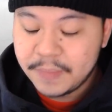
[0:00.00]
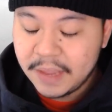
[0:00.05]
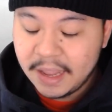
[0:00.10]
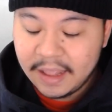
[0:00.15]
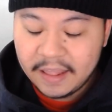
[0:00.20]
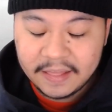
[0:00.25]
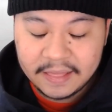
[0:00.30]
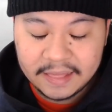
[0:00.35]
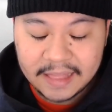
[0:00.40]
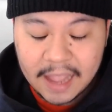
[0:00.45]

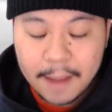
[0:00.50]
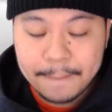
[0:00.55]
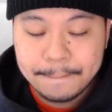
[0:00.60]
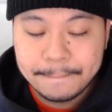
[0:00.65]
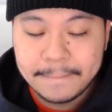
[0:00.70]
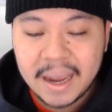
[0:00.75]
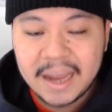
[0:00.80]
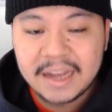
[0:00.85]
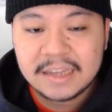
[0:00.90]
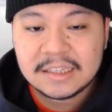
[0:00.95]
And that
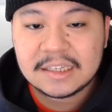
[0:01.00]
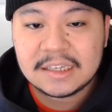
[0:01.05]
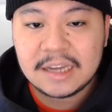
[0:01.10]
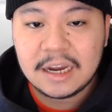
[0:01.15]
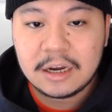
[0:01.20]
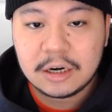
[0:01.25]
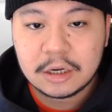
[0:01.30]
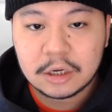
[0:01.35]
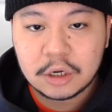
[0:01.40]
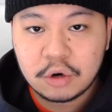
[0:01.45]
may
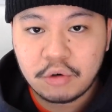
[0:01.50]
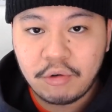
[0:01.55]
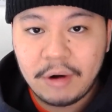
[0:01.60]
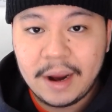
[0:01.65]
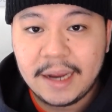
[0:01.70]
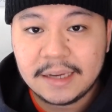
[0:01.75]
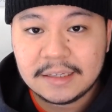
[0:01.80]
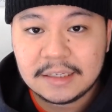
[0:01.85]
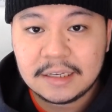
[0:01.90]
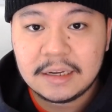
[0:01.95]
sound
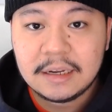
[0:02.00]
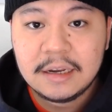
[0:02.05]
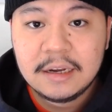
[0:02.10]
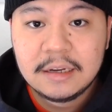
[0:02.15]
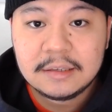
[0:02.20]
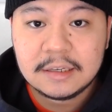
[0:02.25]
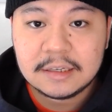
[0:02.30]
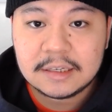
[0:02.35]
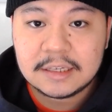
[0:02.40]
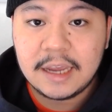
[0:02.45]
crazy
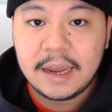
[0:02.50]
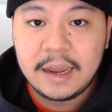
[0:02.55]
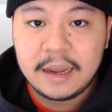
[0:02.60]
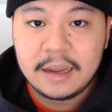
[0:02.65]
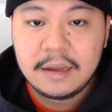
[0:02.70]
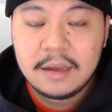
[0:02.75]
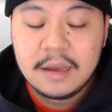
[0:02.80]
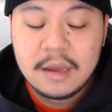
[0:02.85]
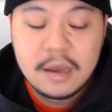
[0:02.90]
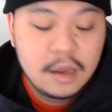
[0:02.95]
to
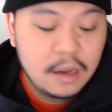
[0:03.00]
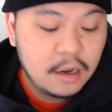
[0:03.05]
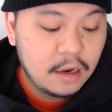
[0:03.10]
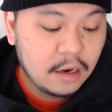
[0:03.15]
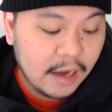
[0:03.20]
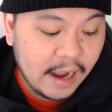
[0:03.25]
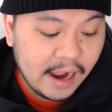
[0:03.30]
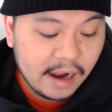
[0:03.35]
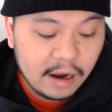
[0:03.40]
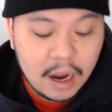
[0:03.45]
say.
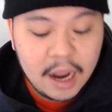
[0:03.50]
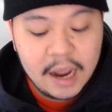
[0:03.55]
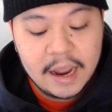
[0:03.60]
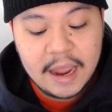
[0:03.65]
Now, I